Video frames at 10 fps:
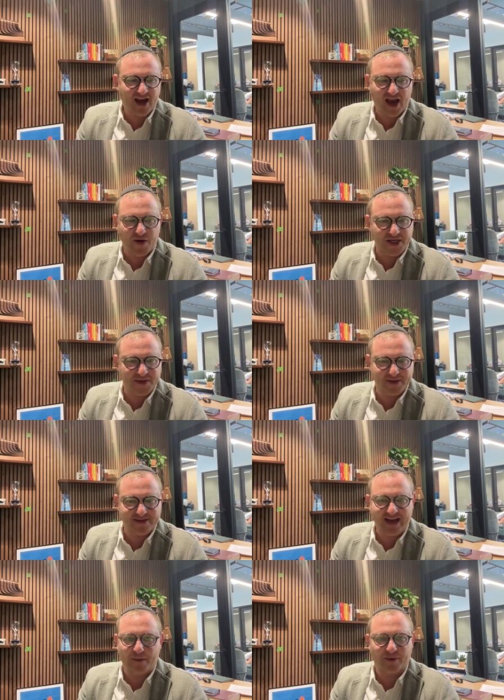I always
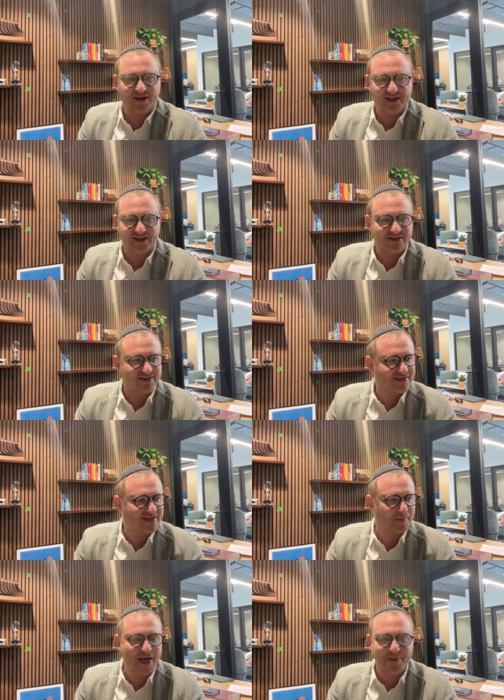was dabbling in
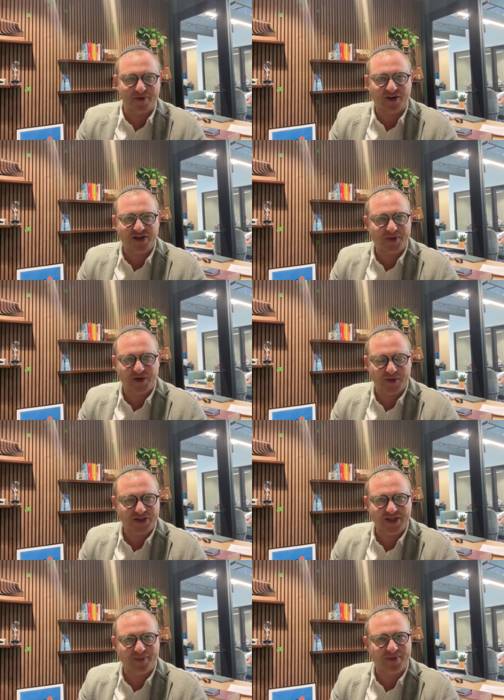some type of
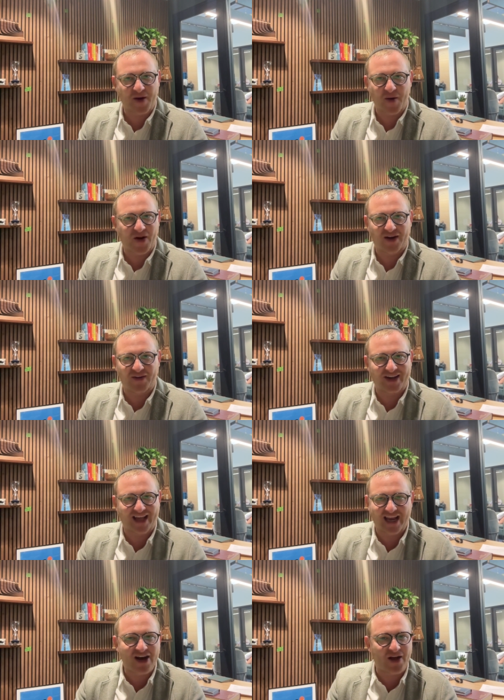entrepreneurship going on. Right,
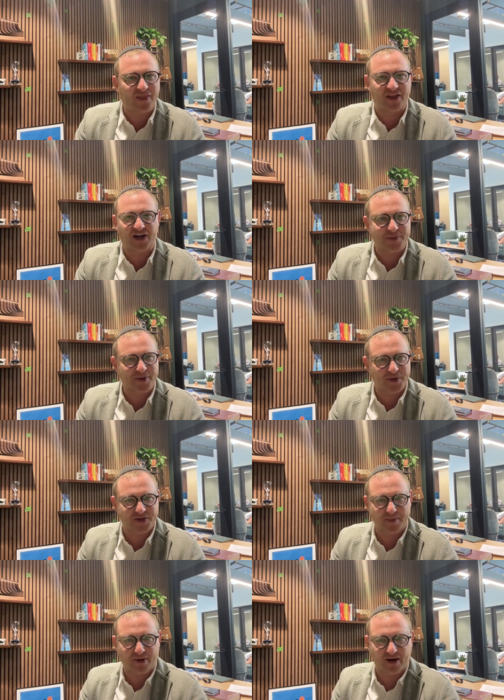I caught the
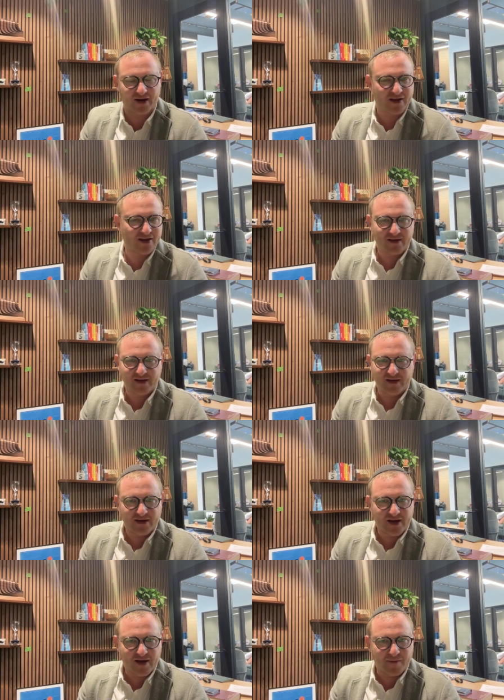entrepreneurship bug
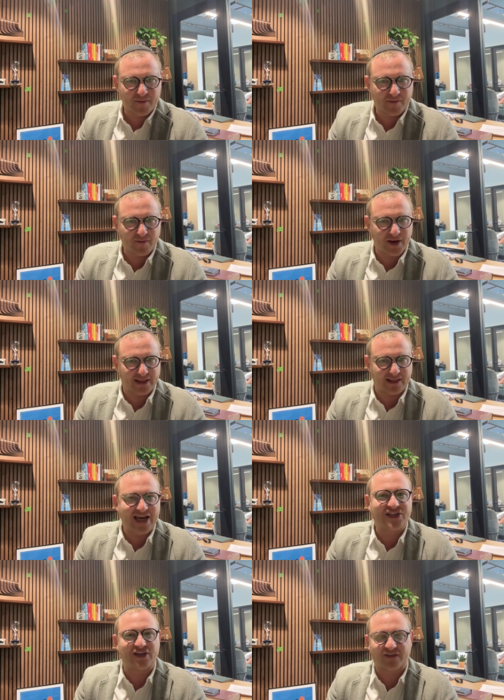my
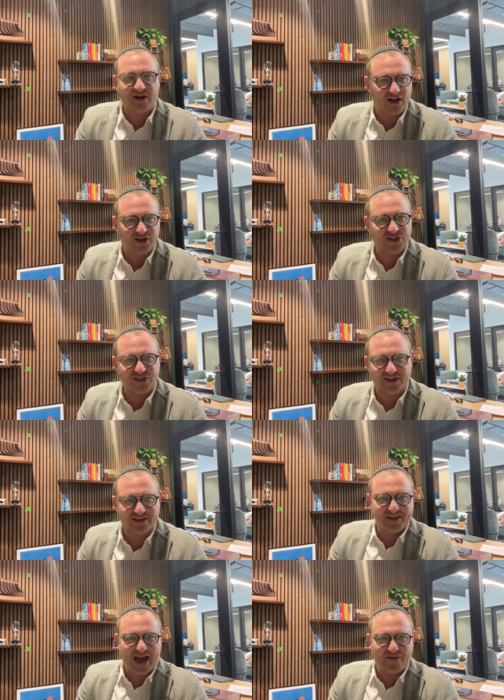last year of college,
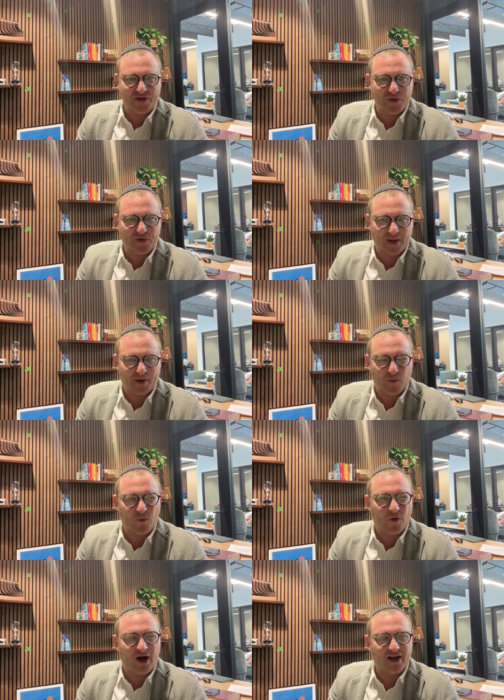and halfway through that, I'm like,
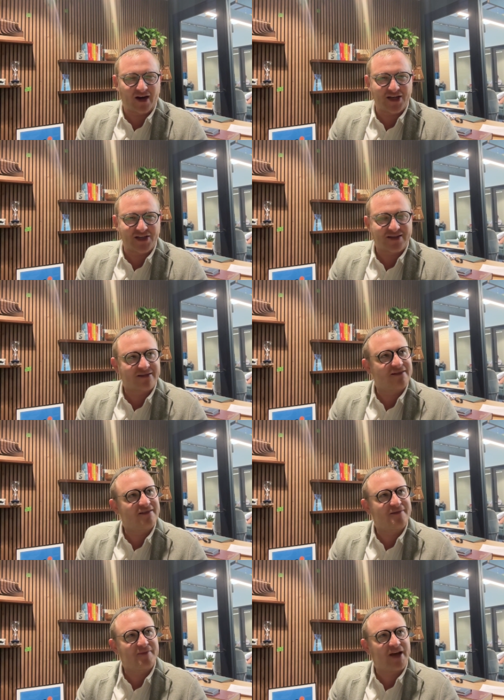why did I just
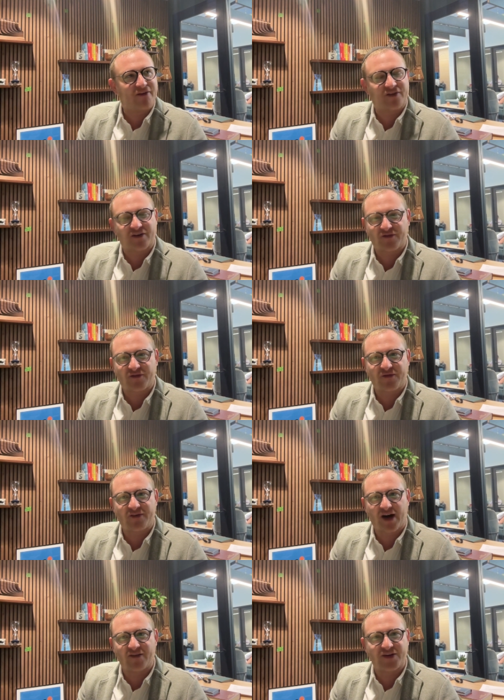pay for
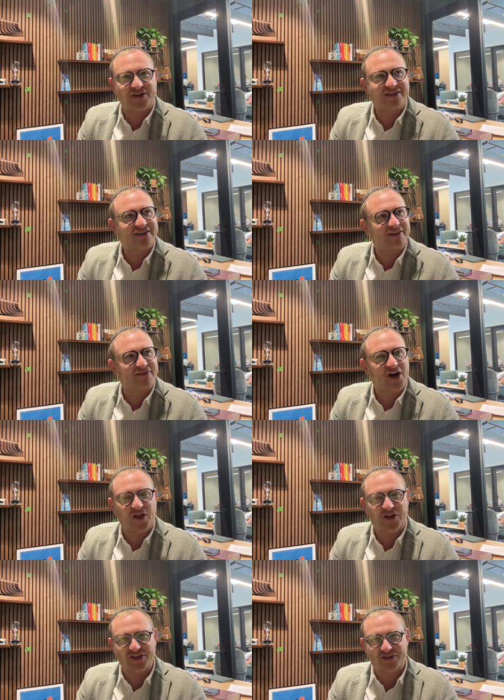five years of
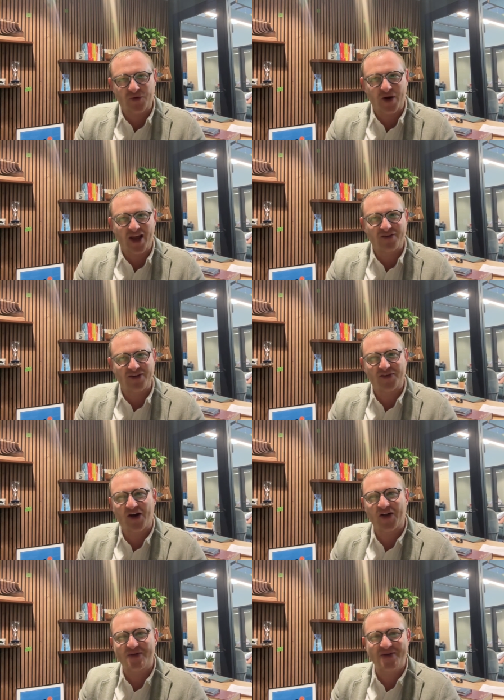college or four and a half years of
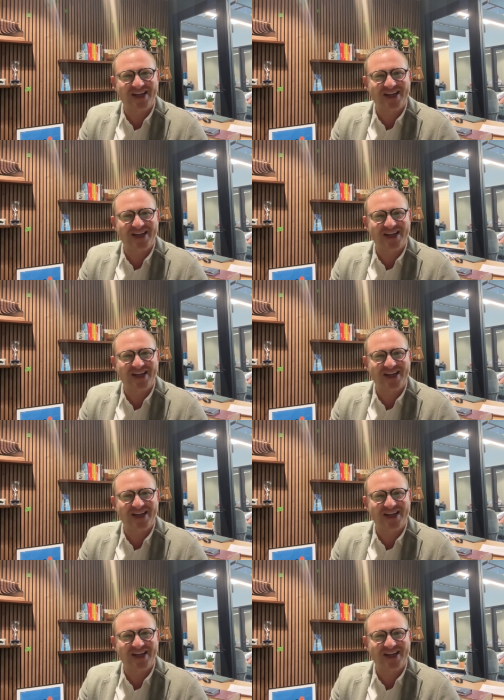college?